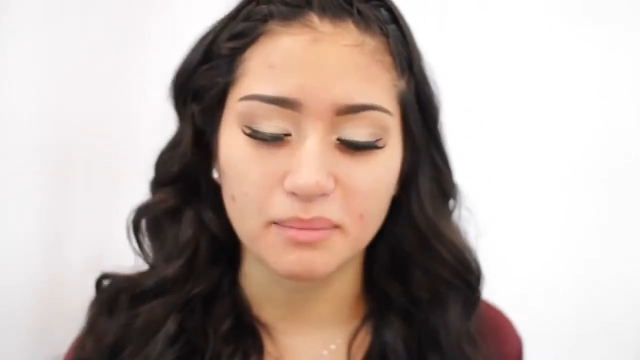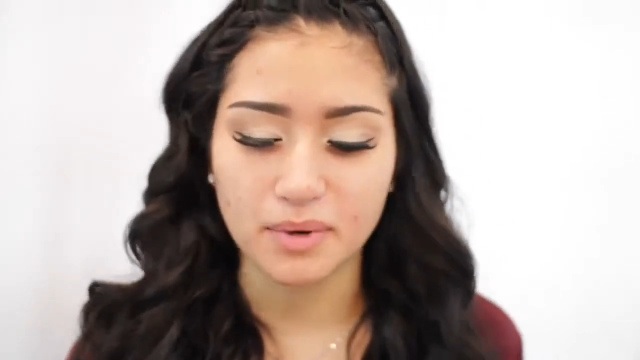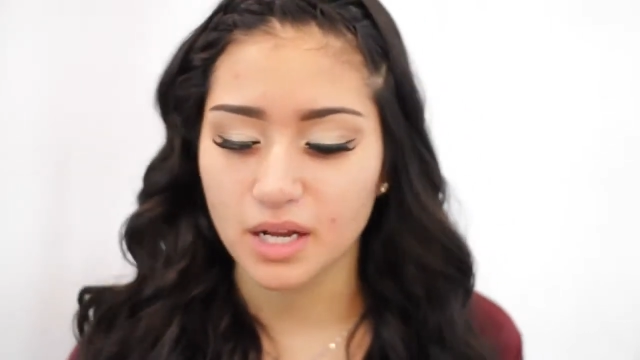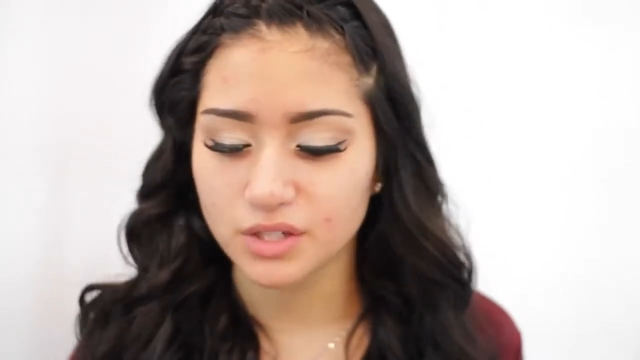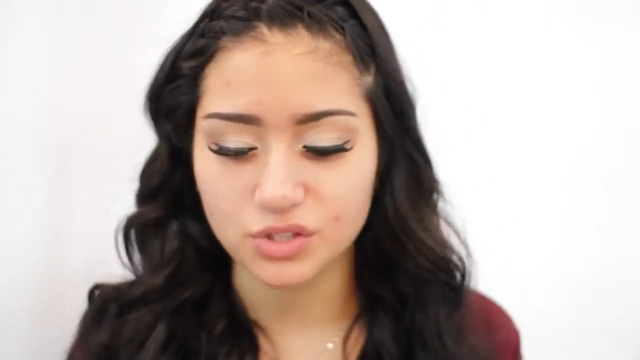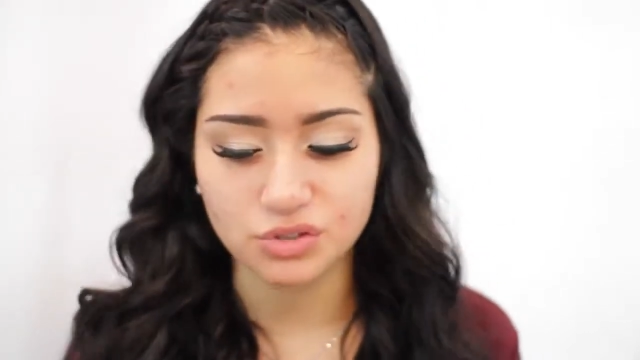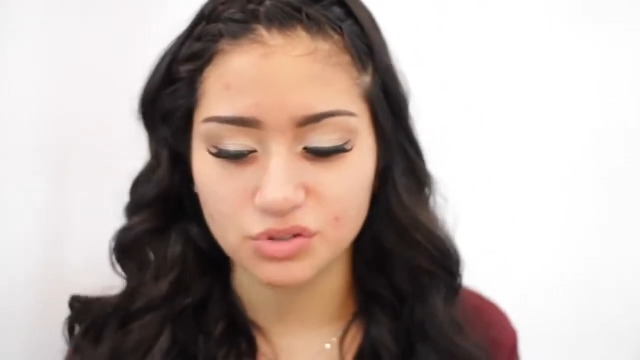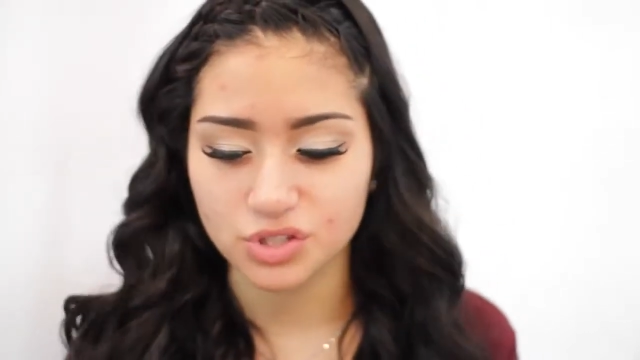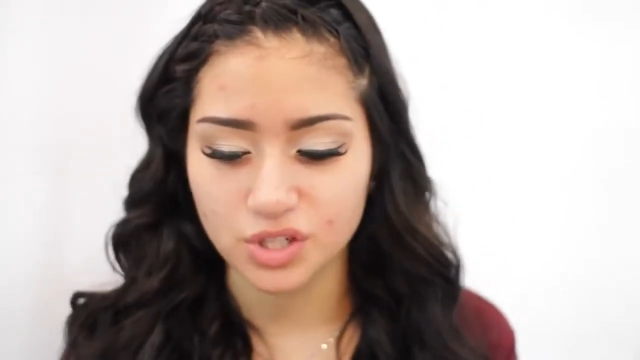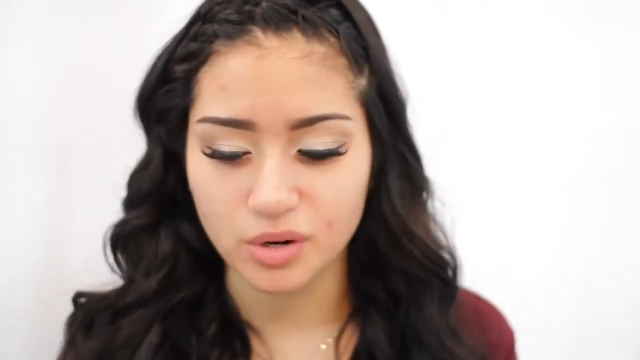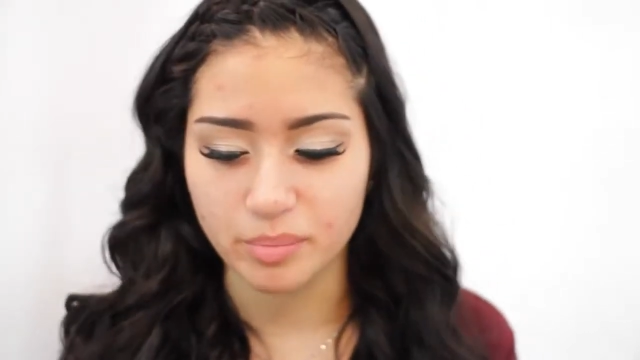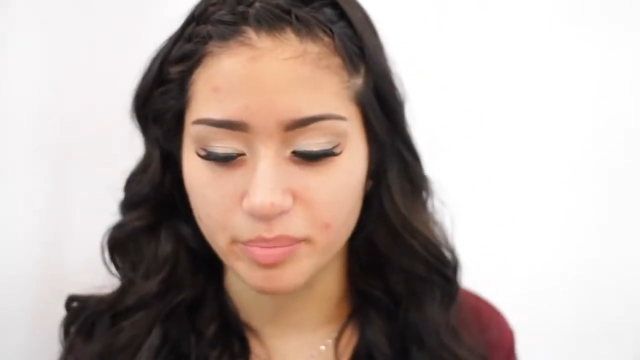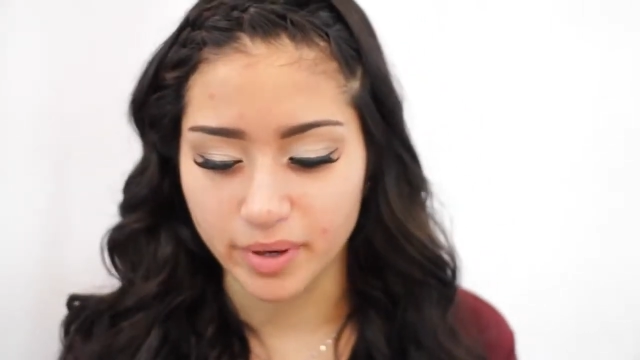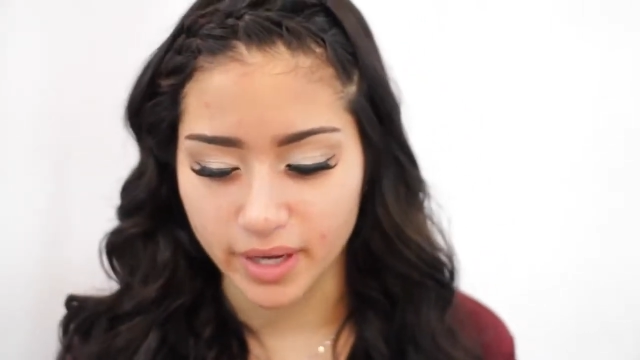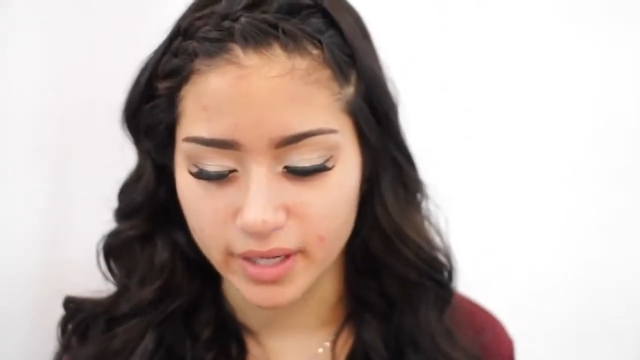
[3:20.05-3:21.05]
I'm not too
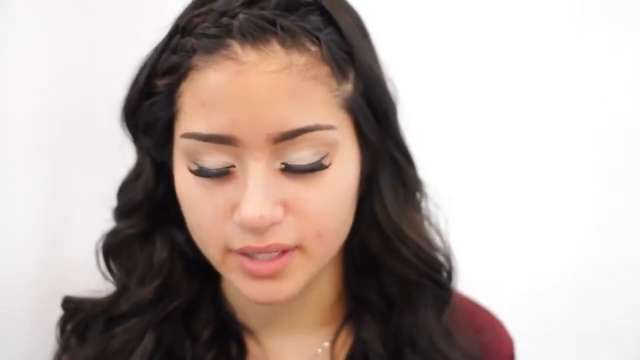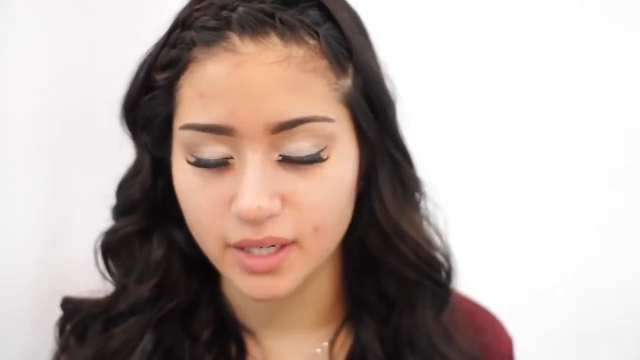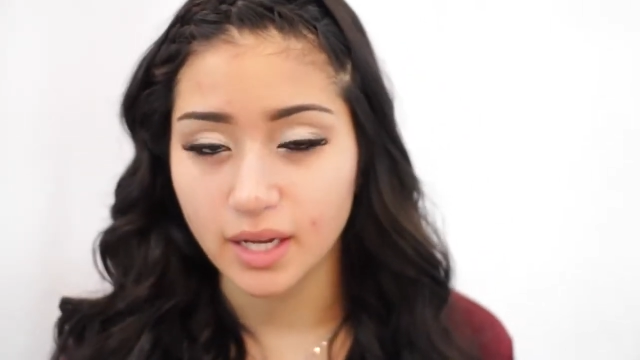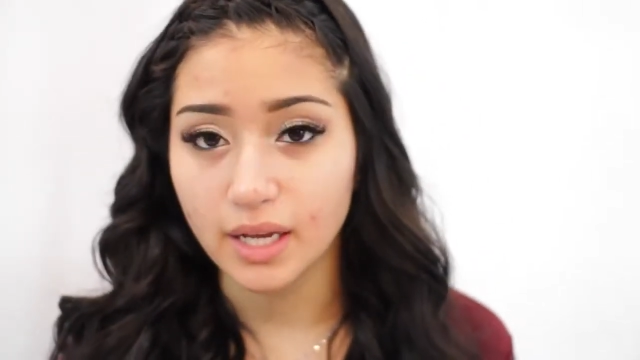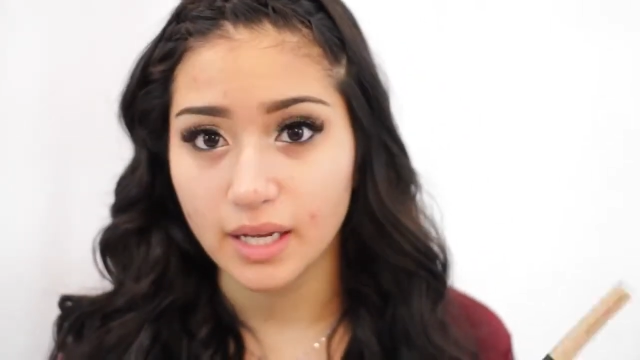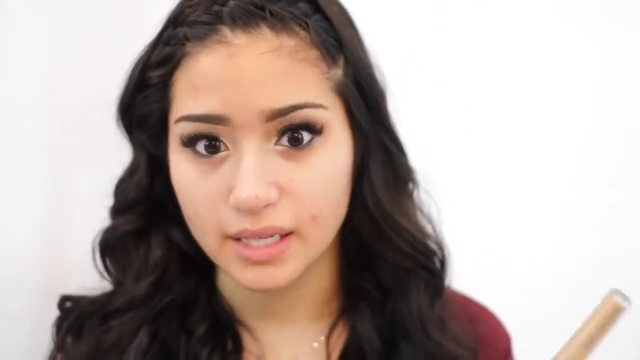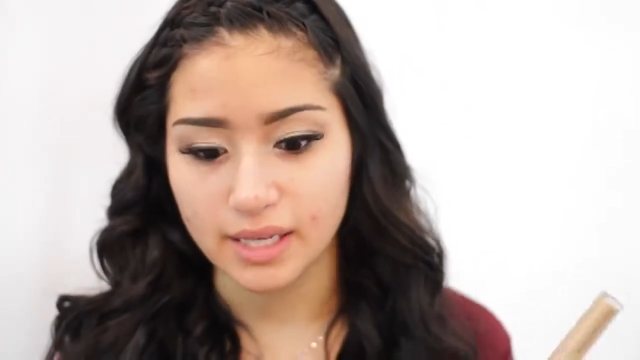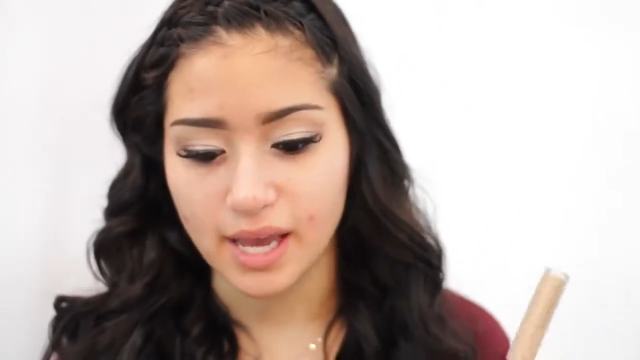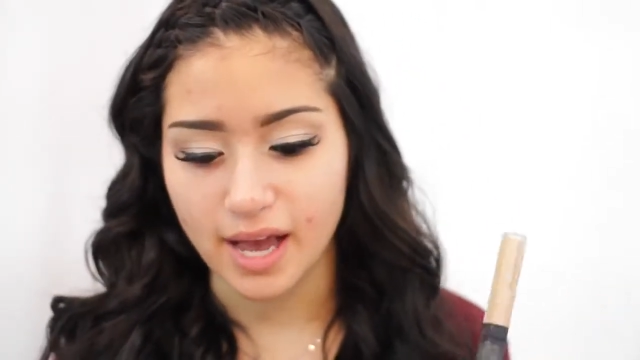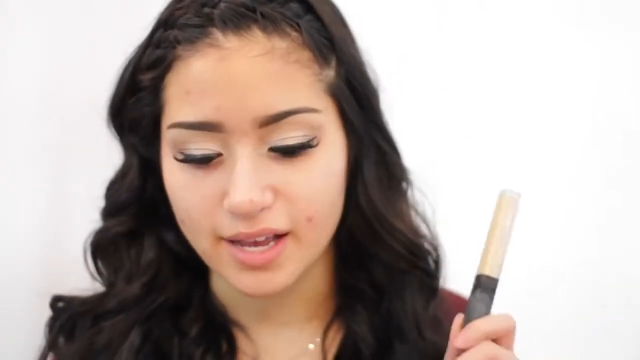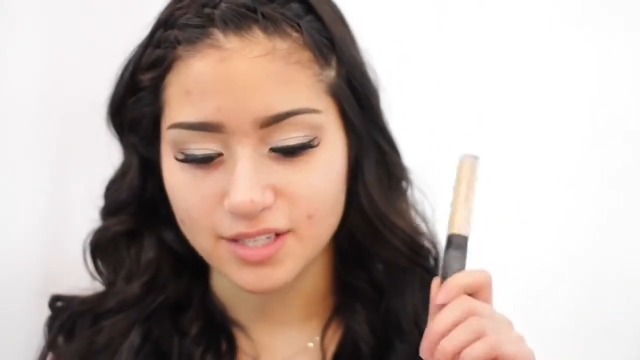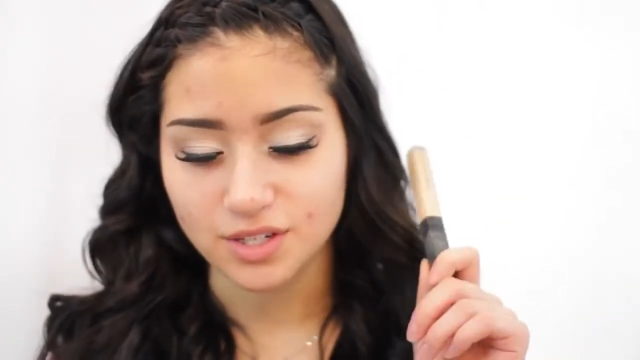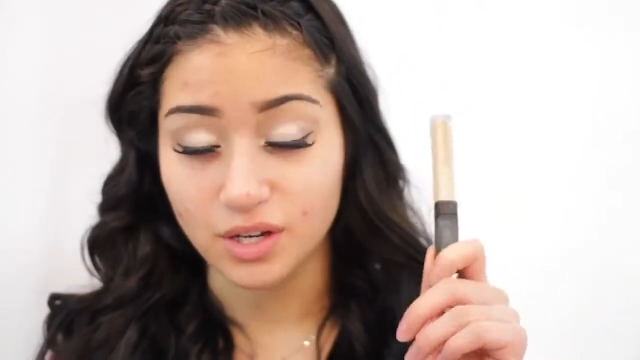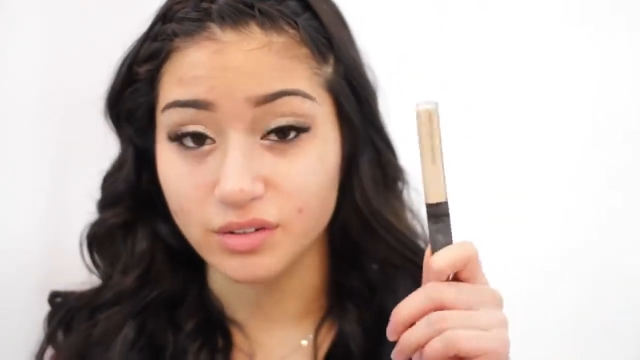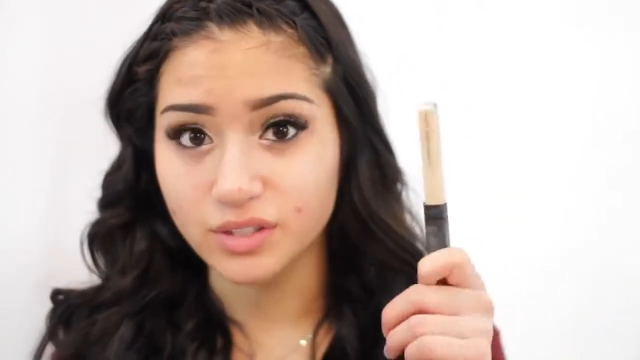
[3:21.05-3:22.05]
sure, but
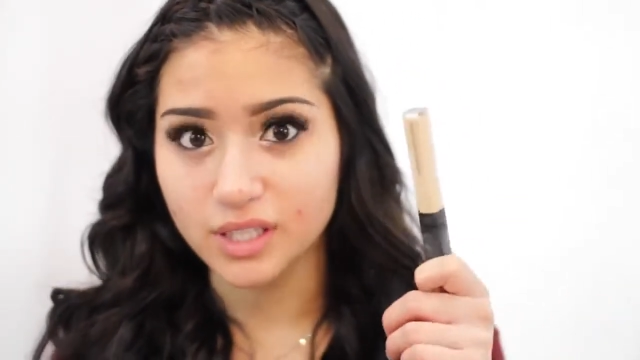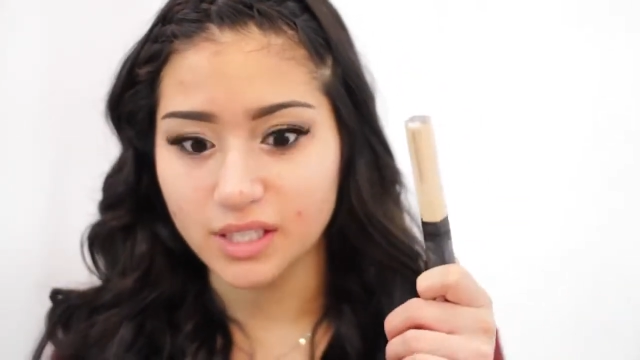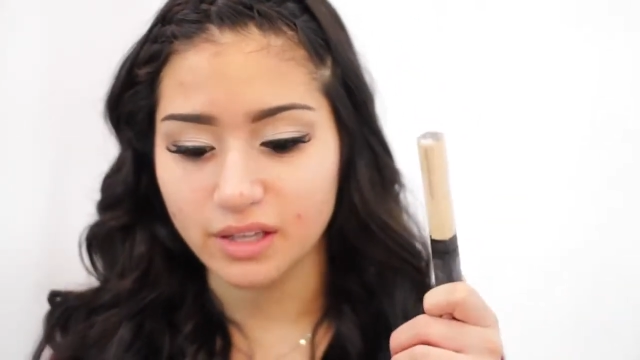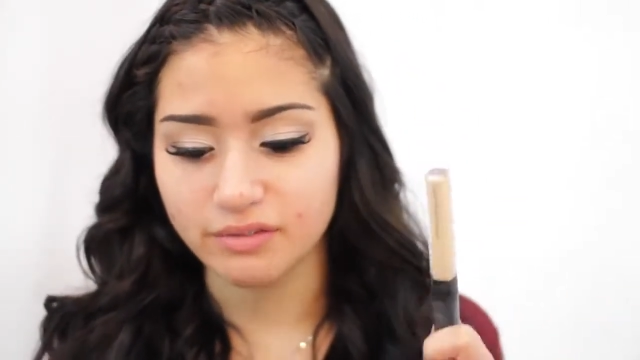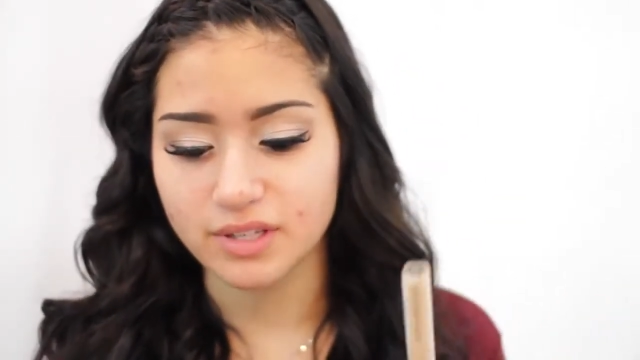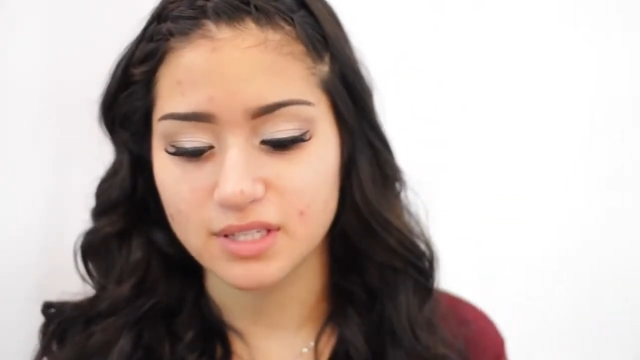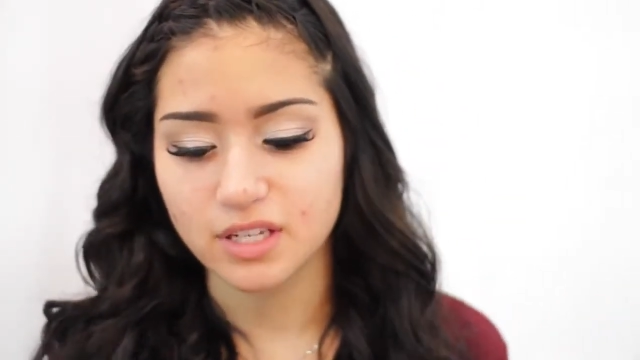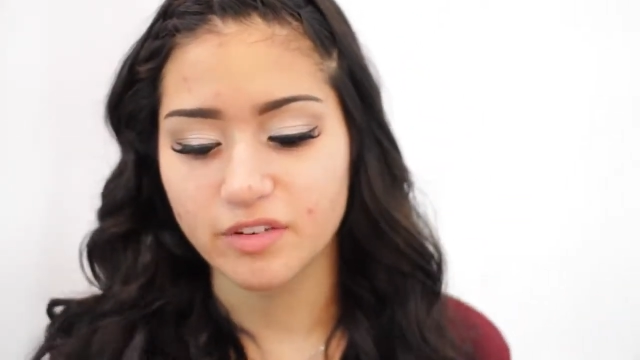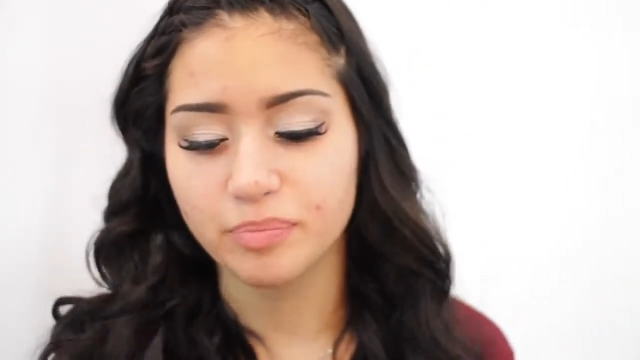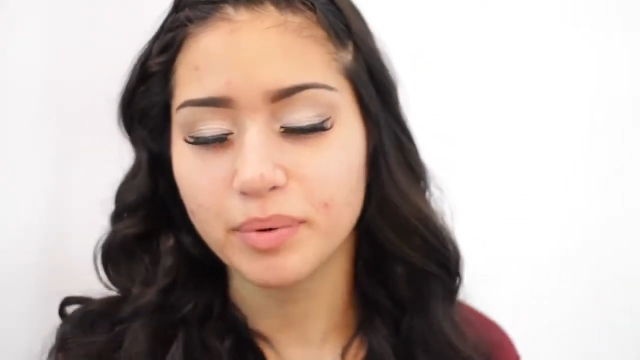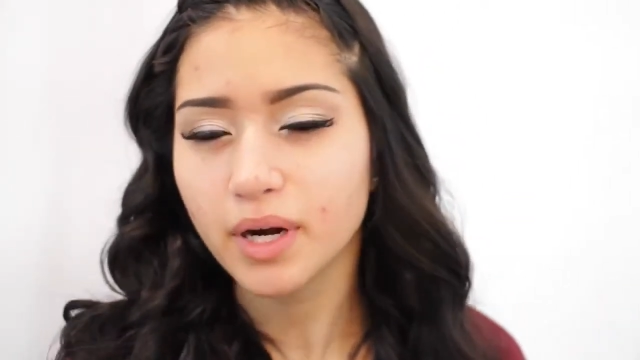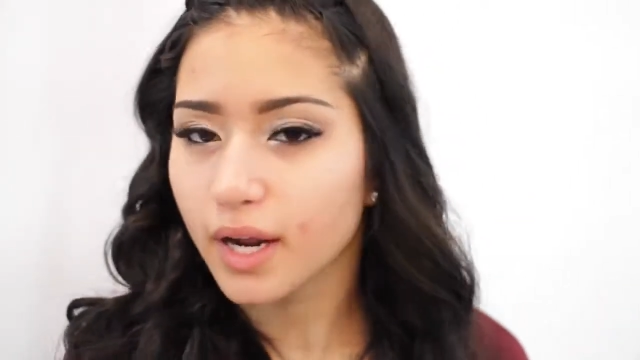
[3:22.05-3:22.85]
yeah, so I really love this stuff.